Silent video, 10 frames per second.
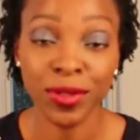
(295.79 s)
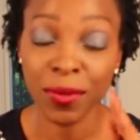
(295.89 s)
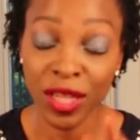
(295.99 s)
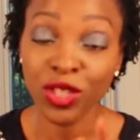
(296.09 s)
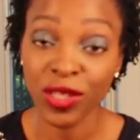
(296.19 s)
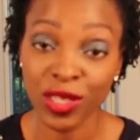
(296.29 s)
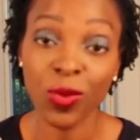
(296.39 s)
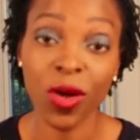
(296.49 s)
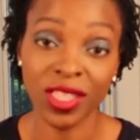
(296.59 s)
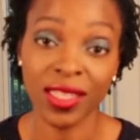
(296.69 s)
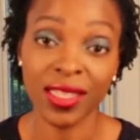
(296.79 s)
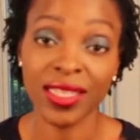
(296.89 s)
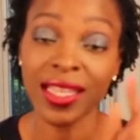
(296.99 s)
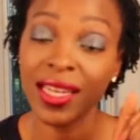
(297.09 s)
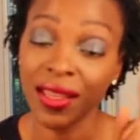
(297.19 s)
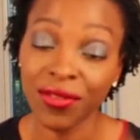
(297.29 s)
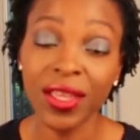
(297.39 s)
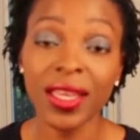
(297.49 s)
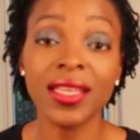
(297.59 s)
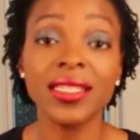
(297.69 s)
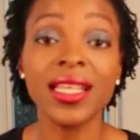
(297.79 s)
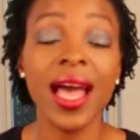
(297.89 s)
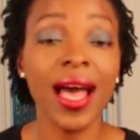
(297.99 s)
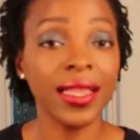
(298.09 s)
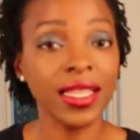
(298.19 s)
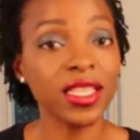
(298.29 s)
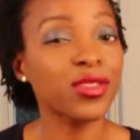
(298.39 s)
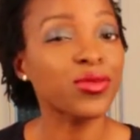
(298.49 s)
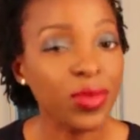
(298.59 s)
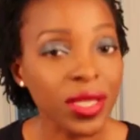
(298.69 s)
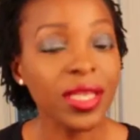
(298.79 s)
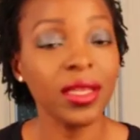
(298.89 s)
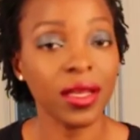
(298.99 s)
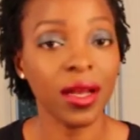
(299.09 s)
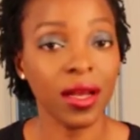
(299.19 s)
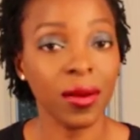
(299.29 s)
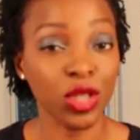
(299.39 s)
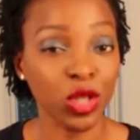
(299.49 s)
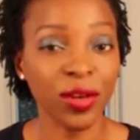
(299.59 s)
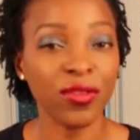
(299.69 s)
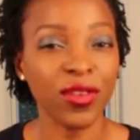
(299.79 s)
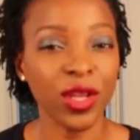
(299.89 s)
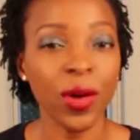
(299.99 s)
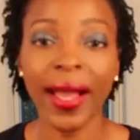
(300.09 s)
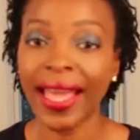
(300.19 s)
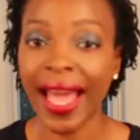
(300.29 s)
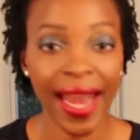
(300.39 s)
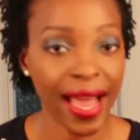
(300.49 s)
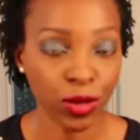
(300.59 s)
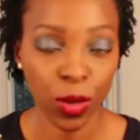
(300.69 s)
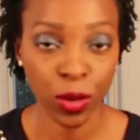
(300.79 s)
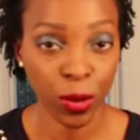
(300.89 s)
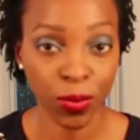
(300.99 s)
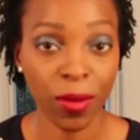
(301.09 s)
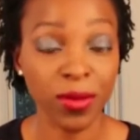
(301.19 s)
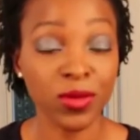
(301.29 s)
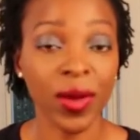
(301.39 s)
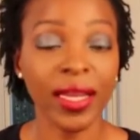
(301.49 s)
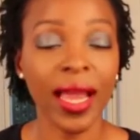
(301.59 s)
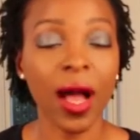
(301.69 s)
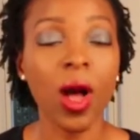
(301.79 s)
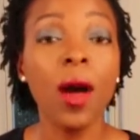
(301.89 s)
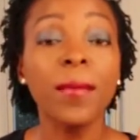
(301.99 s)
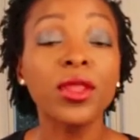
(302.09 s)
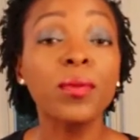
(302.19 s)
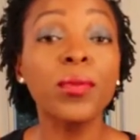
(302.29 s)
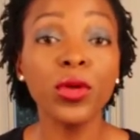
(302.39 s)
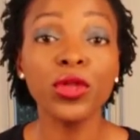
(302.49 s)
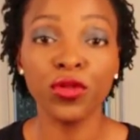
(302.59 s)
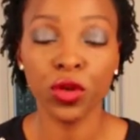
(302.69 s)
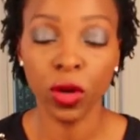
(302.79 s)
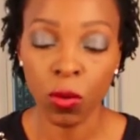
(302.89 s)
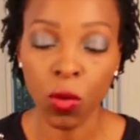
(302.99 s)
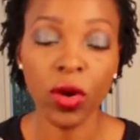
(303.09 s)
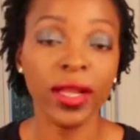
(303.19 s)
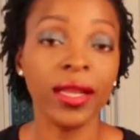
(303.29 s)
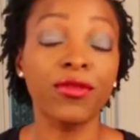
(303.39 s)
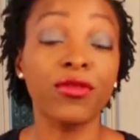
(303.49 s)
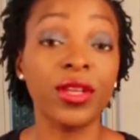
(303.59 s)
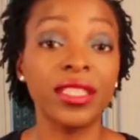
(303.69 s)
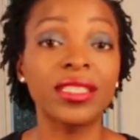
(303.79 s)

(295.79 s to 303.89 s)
So make sure he's watching this. And if he is, this is really a short video. I can't handle all your problems right now, but the both of you are more than free